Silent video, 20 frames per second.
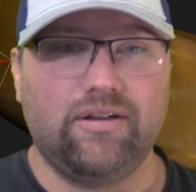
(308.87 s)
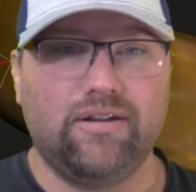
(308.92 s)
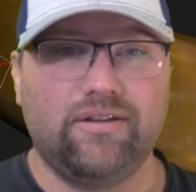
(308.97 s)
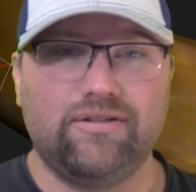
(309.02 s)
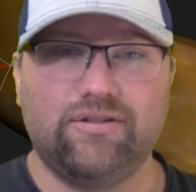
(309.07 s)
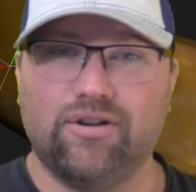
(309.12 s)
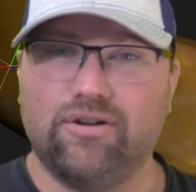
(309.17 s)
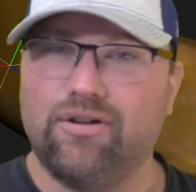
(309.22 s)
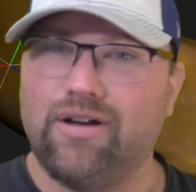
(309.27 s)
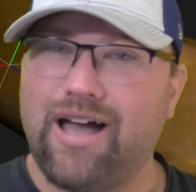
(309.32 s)

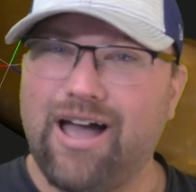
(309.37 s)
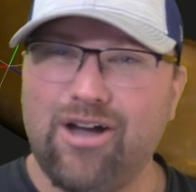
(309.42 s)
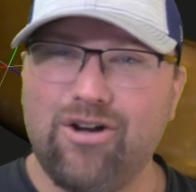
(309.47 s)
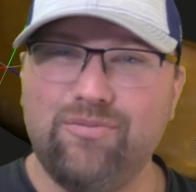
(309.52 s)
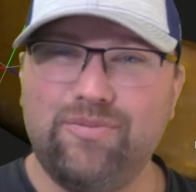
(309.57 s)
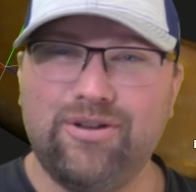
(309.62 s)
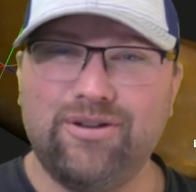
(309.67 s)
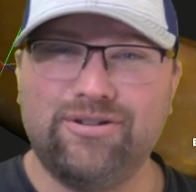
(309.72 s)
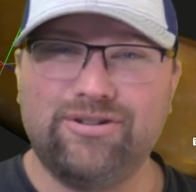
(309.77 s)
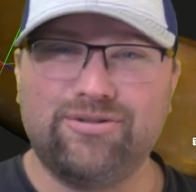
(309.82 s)
So I
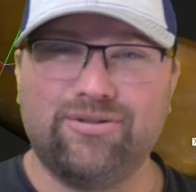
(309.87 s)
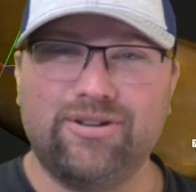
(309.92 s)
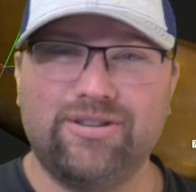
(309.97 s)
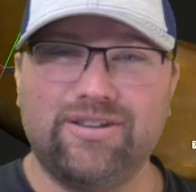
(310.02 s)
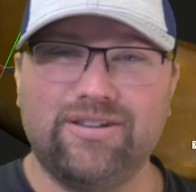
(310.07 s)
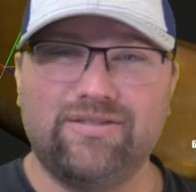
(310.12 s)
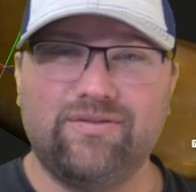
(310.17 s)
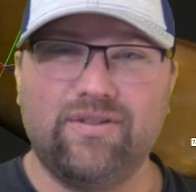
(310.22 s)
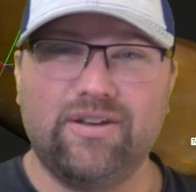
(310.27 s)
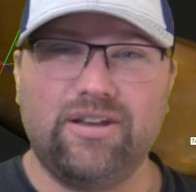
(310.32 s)
hope you enjoyed
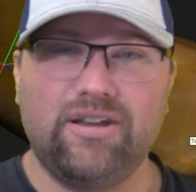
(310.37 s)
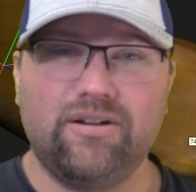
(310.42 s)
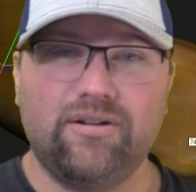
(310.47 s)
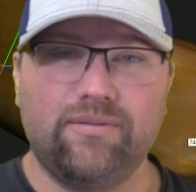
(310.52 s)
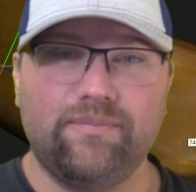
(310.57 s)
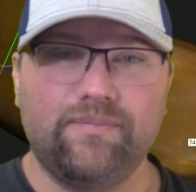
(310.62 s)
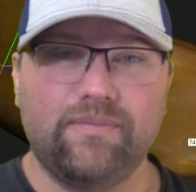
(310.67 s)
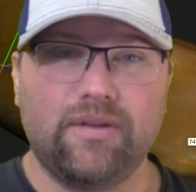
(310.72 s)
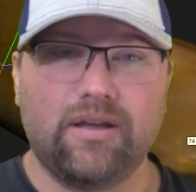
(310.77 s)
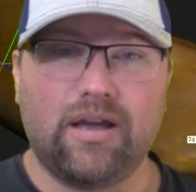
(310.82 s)
this video.
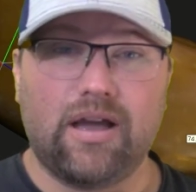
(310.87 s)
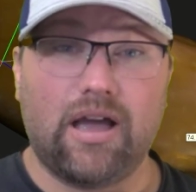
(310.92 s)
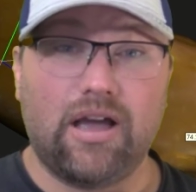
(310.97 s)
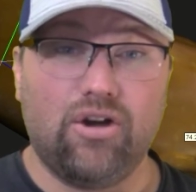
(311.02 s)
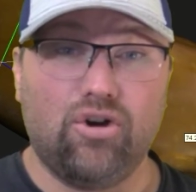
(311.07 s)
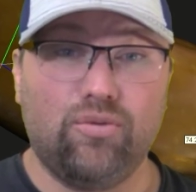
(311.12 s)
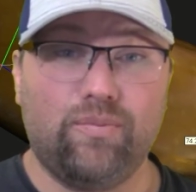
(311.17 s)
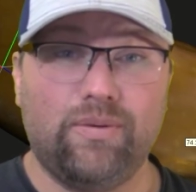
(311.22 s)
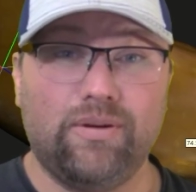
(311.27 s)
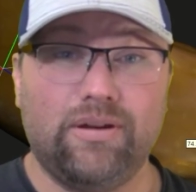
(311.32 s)
I
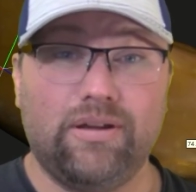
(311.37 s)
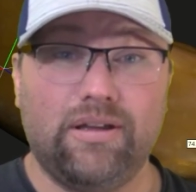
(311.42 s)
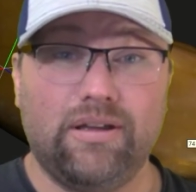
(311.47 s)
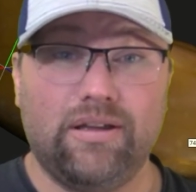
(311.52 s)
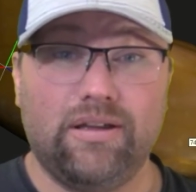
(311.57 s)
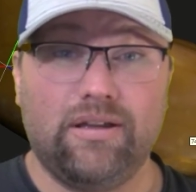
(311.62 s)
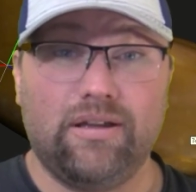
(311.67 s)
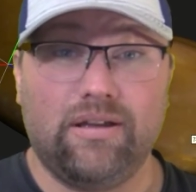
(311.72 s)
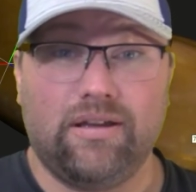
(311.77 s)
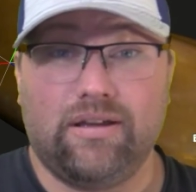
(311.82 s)
hope it
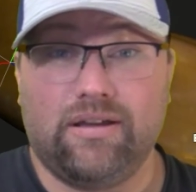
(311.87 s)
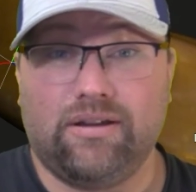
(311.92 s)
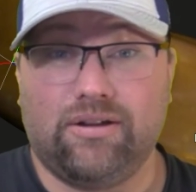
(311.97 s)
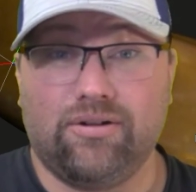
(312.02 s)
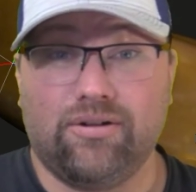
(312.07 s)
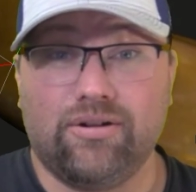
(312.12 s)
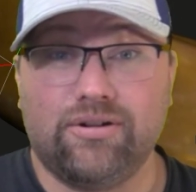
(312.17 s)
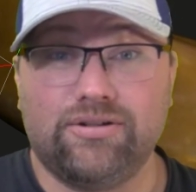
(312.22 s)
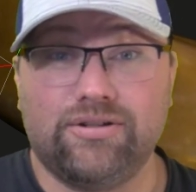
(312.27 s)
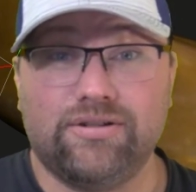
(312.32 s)

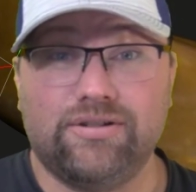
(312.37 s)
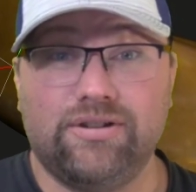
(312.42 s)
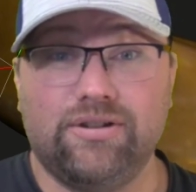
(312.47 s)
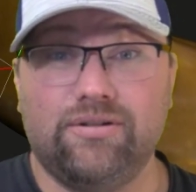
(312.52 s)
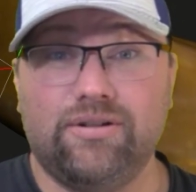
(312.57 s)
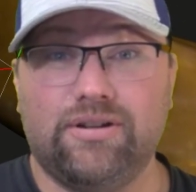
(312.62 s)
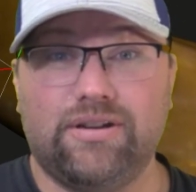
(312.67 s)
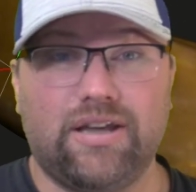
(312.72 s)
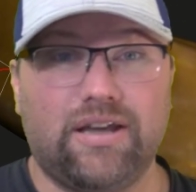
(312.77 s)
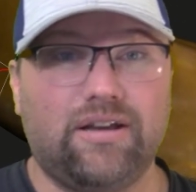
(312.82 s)
encourages you
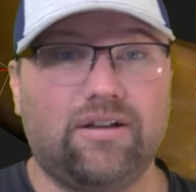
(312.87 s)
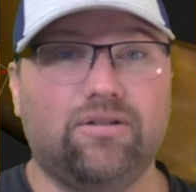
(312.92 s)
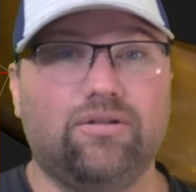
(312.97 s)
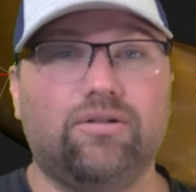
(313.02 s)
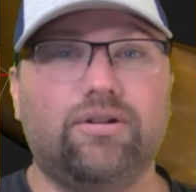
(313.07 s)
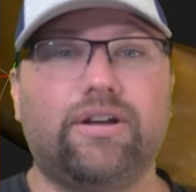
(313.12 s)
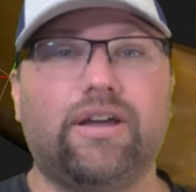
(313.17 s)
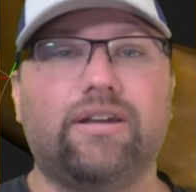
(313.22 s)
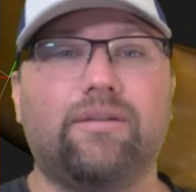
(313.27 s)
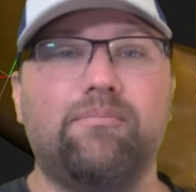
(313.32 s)
to take a
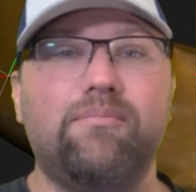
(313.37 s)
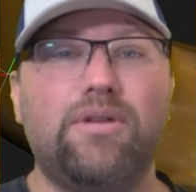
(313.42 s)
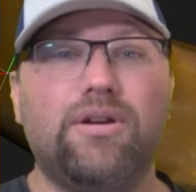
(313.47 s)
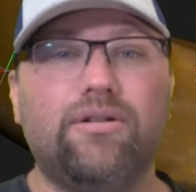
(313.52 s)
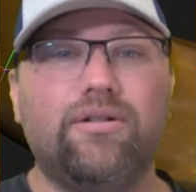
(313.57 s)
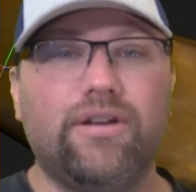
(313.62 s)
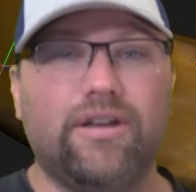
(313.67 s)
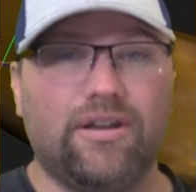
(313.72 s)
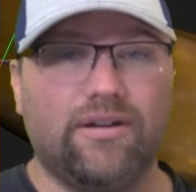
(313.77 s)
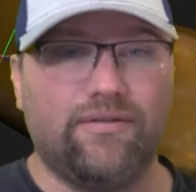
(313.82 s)
look at a
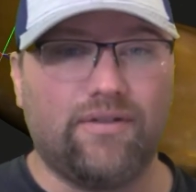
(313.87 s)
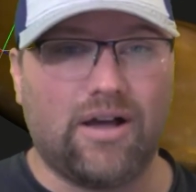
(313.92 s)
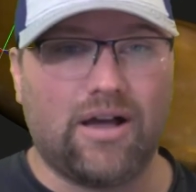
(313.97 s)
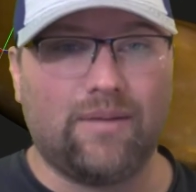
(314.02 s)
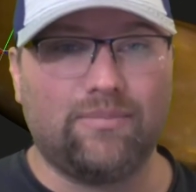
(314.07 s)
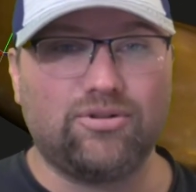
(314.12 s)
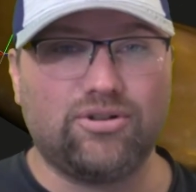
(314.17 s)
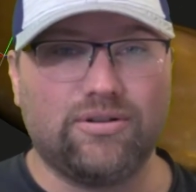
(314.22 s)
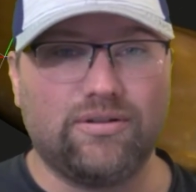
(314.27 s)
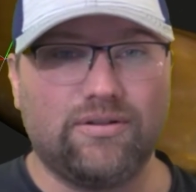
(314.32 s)
myriad of
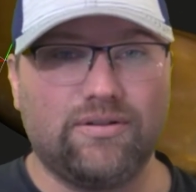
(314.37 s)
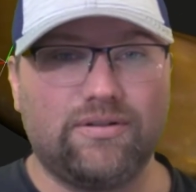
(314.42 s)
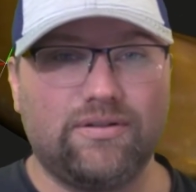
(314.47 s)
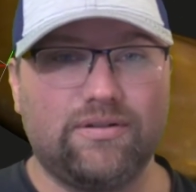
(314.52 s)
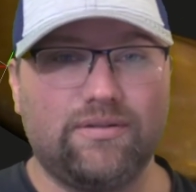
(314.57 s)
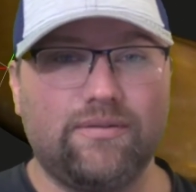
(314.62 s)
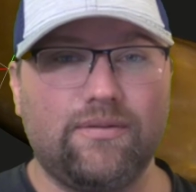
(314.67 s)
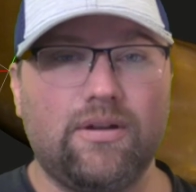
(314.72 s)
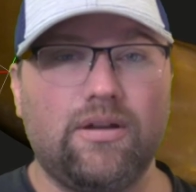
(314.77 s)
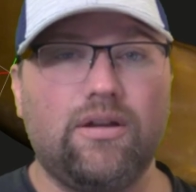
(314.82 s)
options
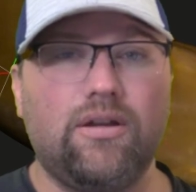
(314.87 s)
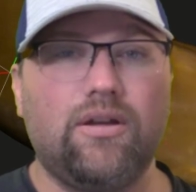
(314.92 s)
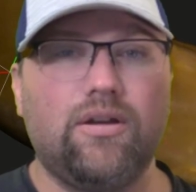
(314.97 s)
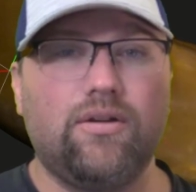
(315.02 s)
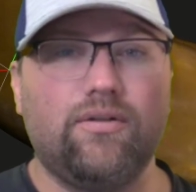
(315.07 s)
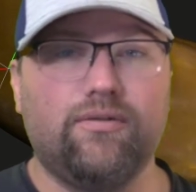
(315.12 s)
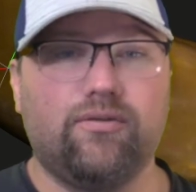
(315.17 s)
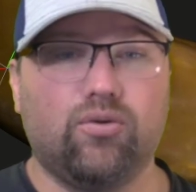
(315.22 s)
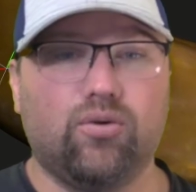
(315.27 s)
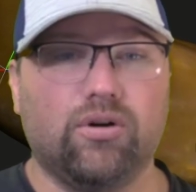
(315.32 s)

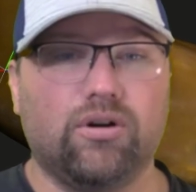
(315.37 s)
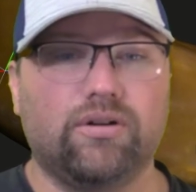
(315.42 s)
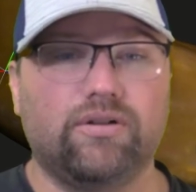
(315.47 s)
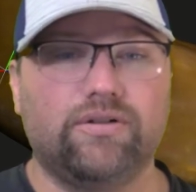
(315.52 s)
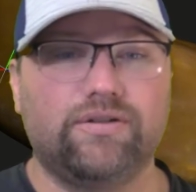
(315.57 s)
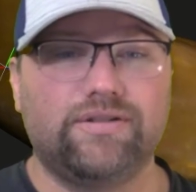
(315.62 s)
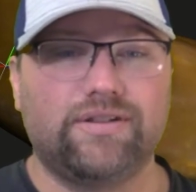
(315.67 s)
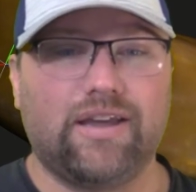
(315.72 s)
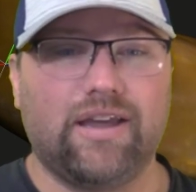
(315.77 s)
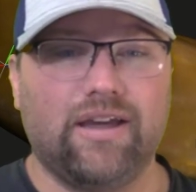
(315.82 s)
for
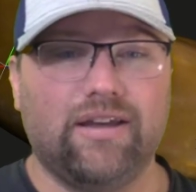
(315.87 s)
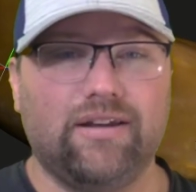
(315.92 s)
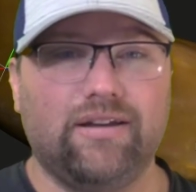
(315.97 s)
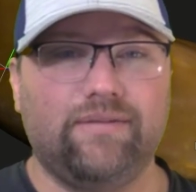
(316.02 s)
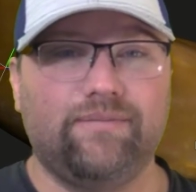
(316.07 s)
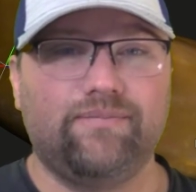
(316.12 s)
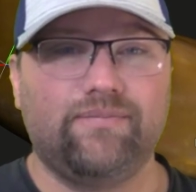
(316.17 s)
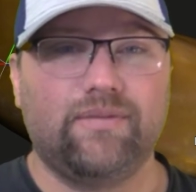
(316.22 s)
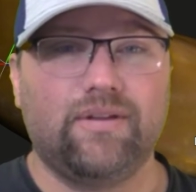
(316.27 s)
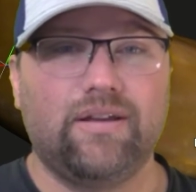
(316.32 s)

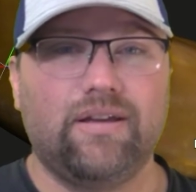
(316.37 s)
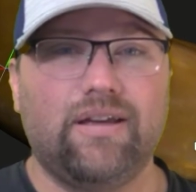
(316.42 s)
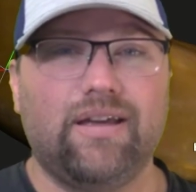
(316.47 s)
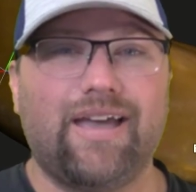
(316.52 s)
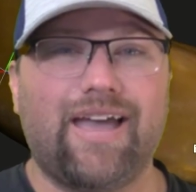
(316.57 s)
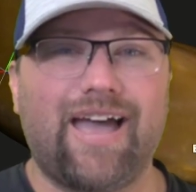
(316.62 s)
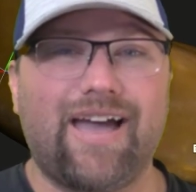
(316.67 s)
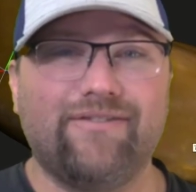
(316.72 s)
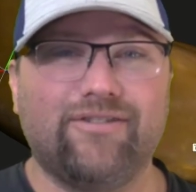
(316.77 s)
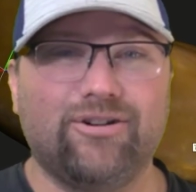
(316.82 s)
scanning.
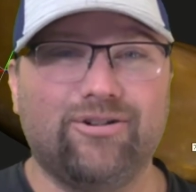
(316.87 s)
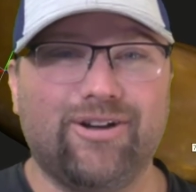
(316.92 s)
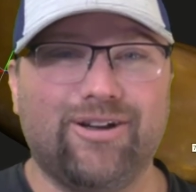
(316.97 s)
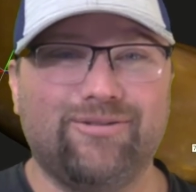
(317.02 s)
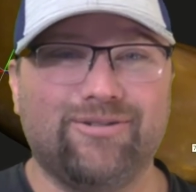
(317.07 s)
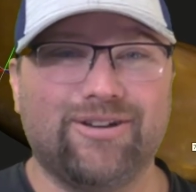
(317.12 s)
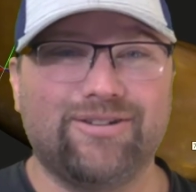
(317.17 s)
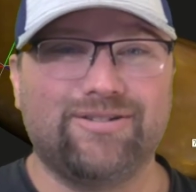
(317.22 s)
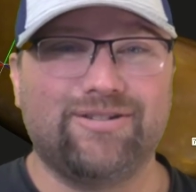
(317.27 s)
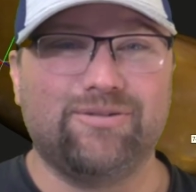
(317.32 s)
Have a great
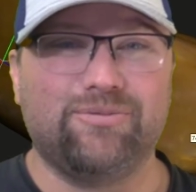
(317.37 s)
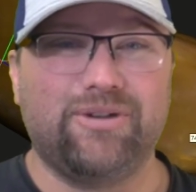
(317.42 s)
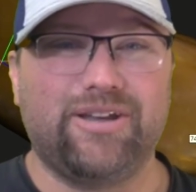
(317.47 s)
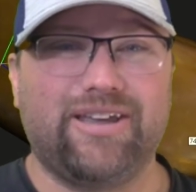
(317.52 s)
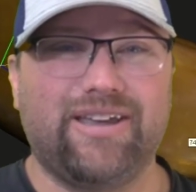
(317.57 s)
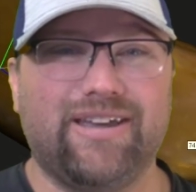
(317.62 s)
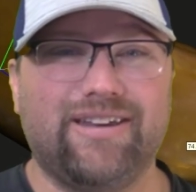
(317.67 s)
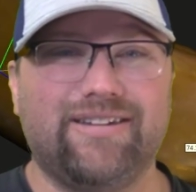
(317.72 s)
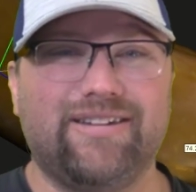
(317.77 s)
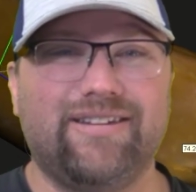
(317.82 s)
rest of the
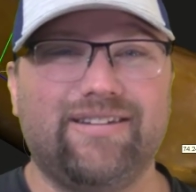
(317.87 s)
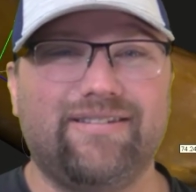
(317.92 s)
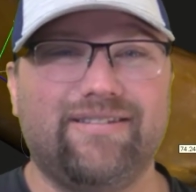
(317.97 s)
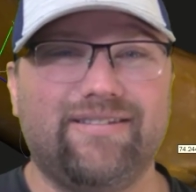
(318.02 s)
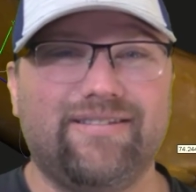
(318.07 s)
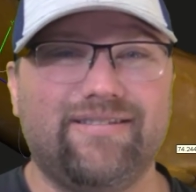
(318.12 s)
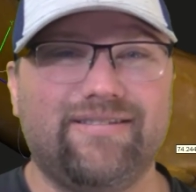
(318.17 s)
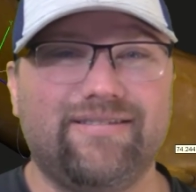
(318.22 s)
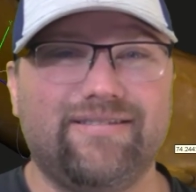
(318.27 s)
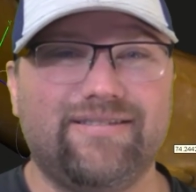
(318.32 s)
weekend.
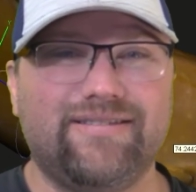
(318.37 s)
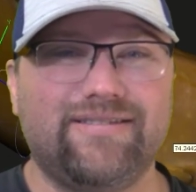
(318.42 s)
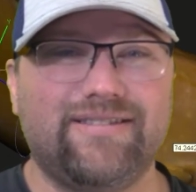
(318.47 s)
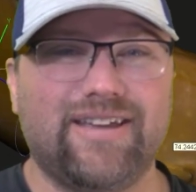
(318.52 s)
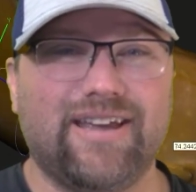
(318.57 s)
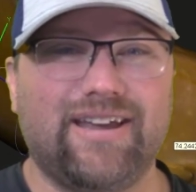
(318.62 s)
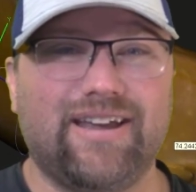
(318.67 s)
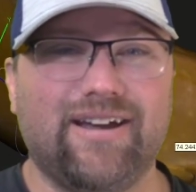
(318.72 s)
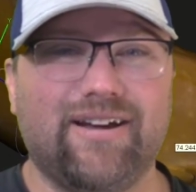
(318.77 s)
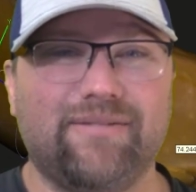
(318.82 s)

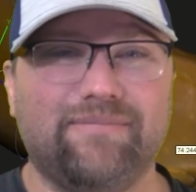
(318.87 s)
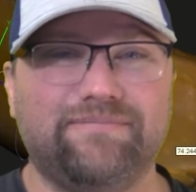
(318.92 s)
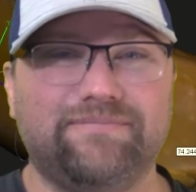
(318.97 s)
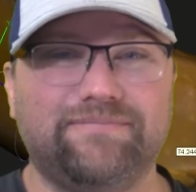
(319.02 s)
Take care.